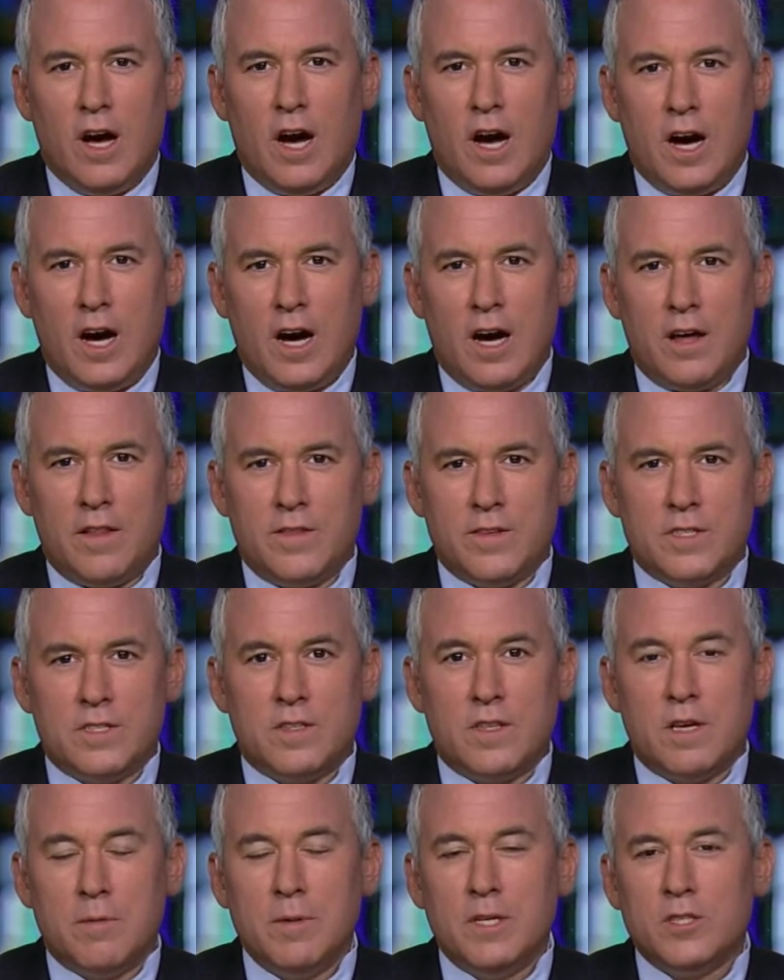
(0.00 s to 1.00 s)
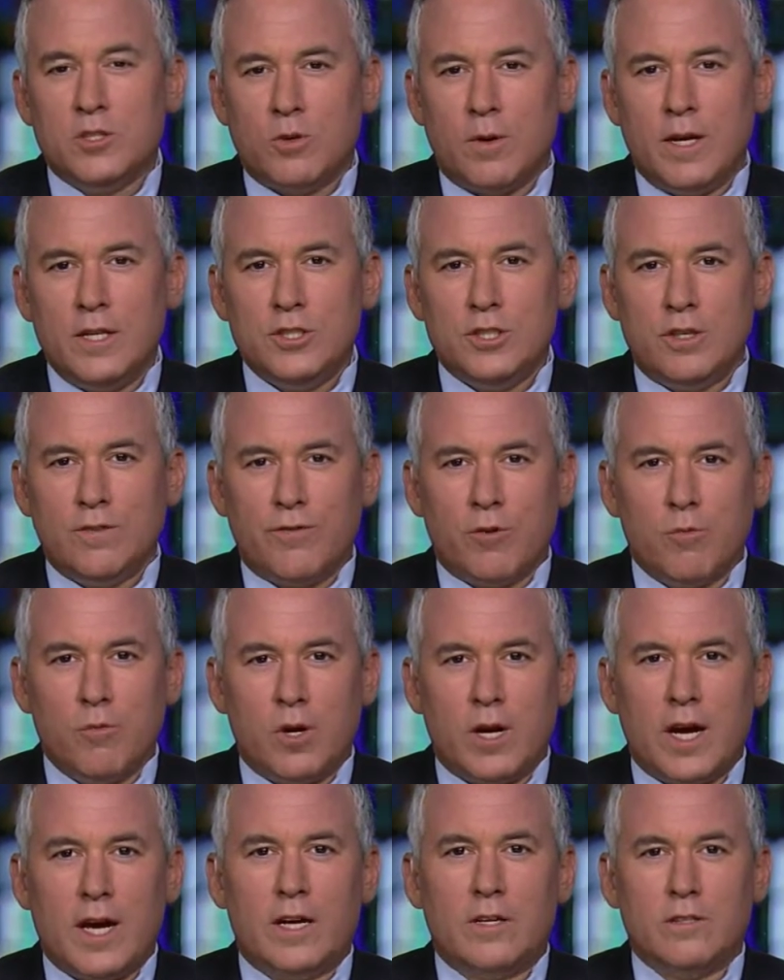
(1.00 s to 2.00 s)
The administration, from
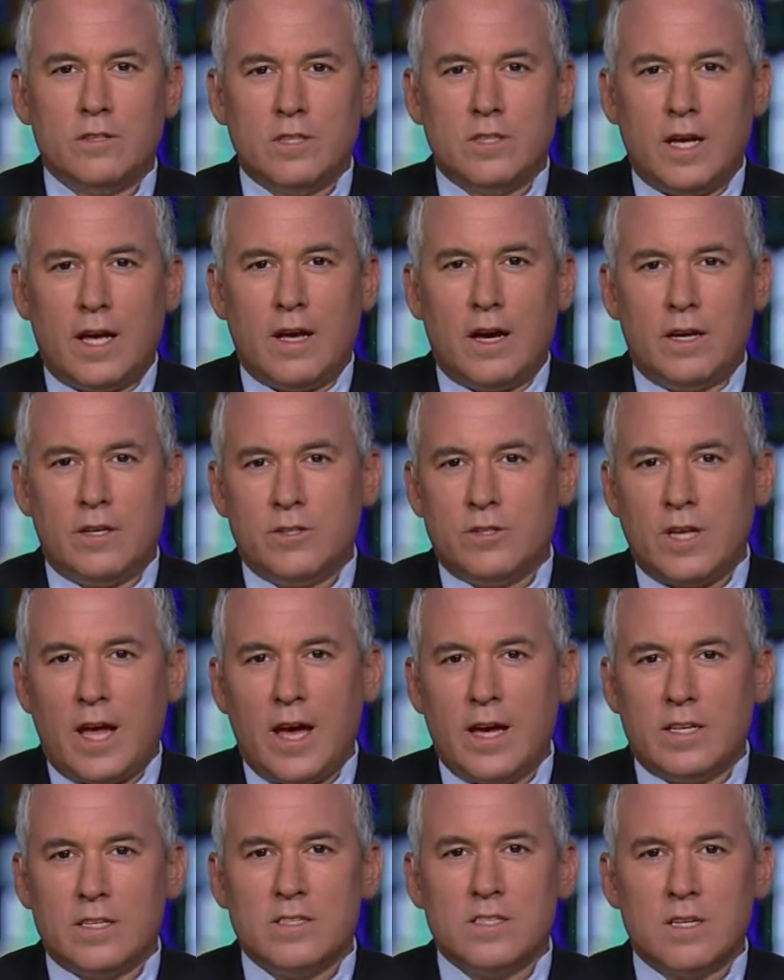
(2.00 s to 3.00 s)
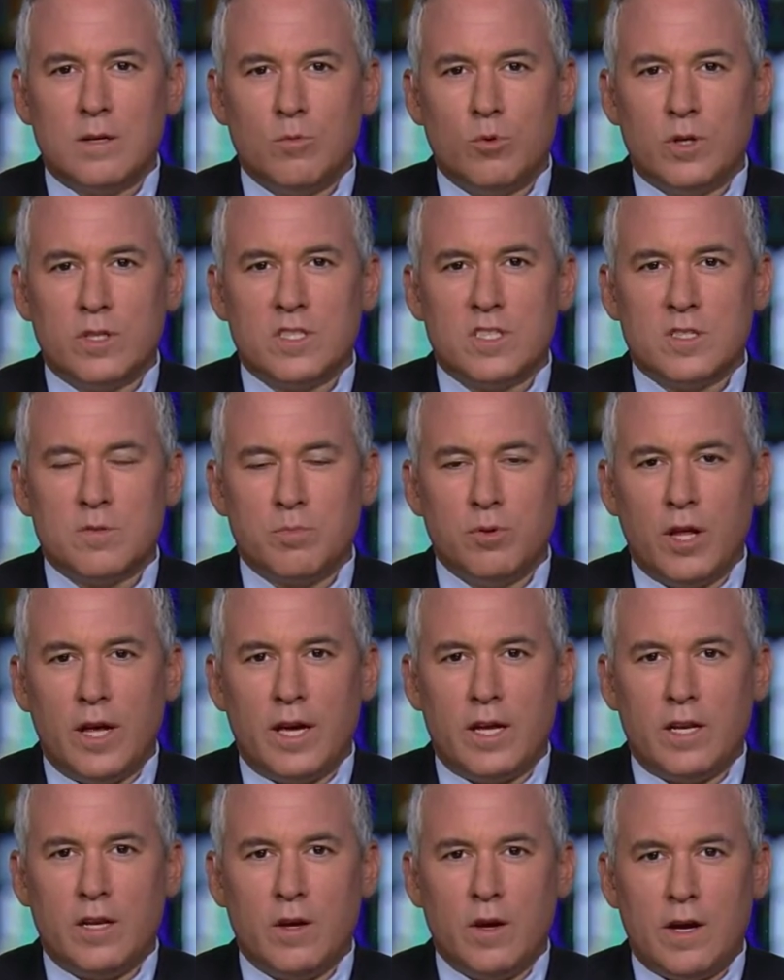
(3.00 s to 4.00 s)
what I understand, is somewhat
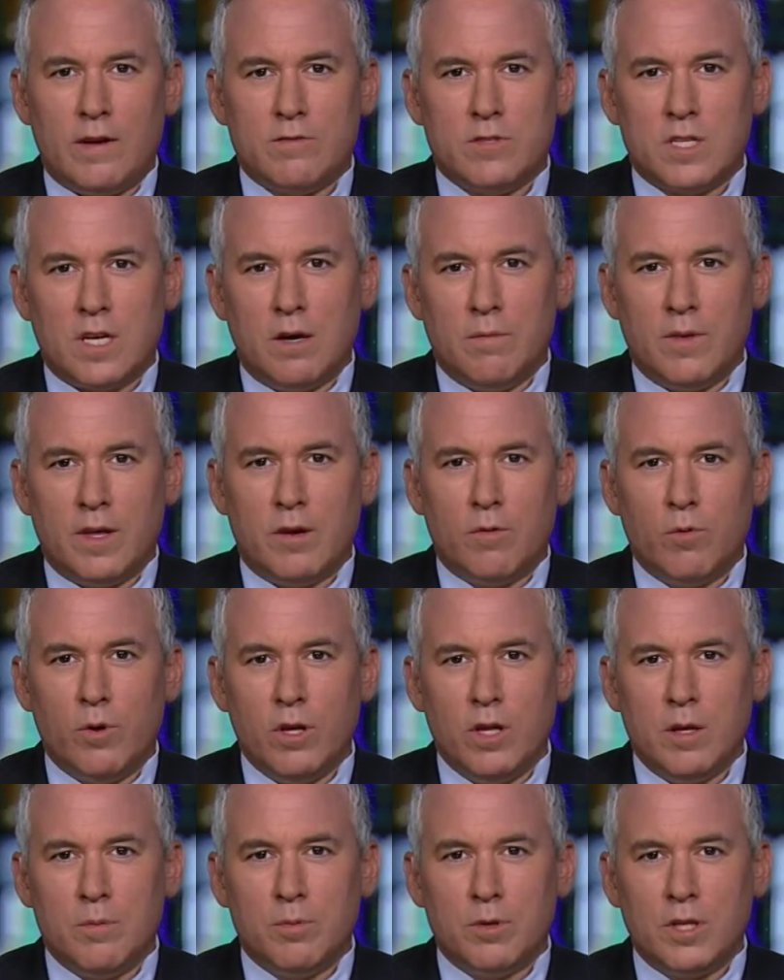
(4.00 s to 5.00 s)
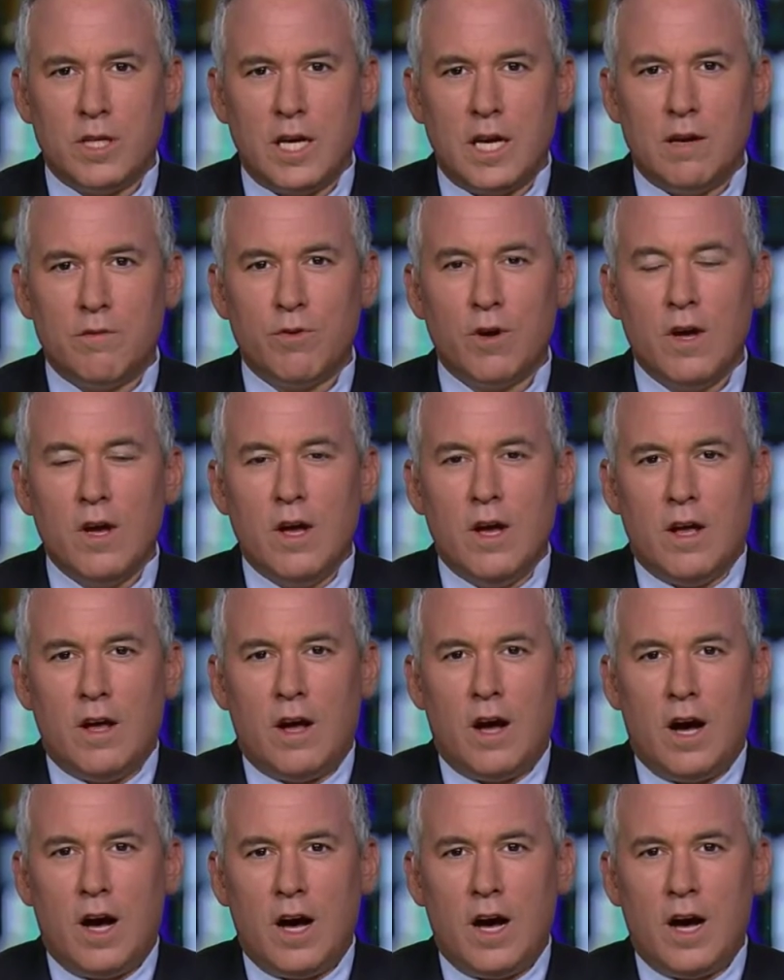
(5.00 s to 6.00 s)
split. You have some that really believe
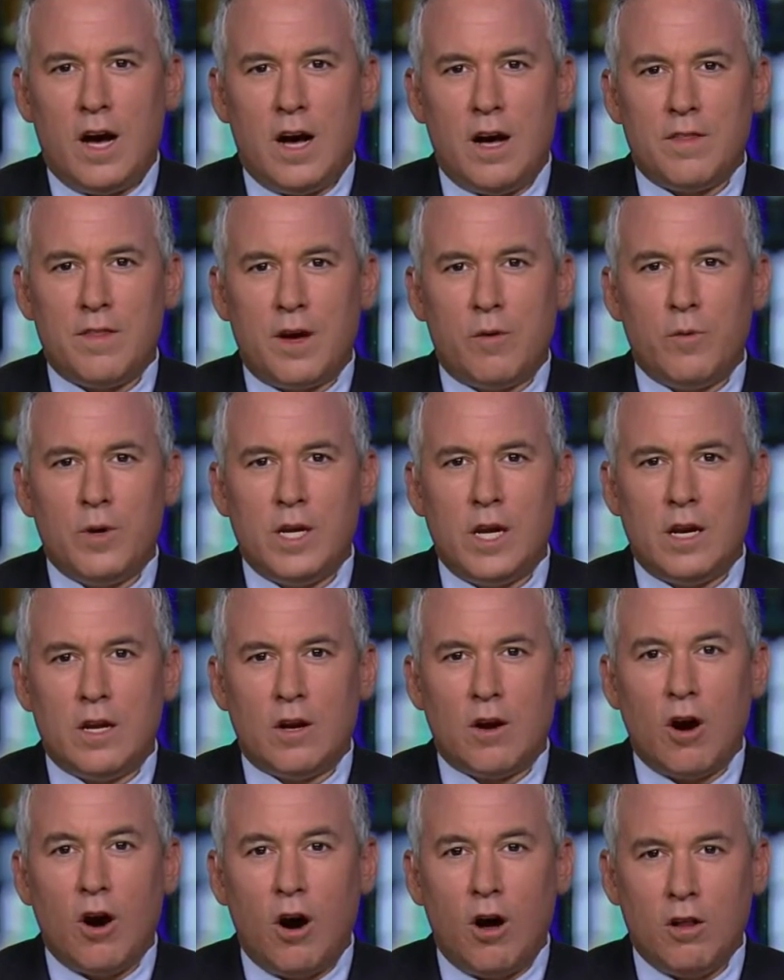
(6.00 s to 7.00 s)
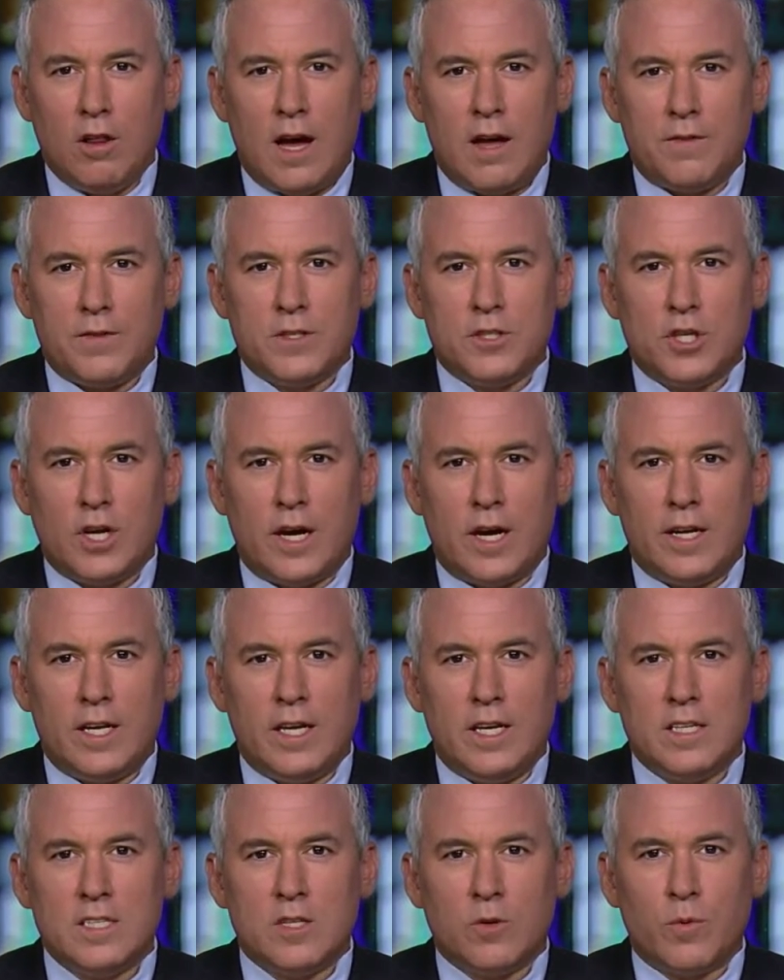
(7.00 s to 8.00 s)
that we need to call out the
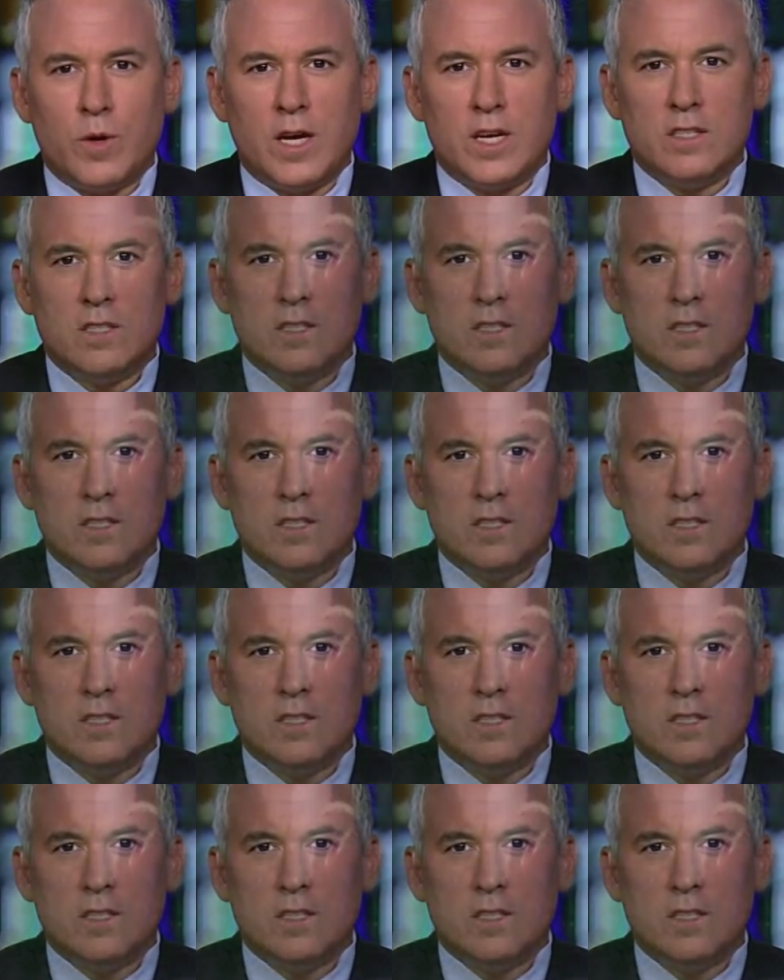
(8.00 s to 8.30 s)
Chinese, that we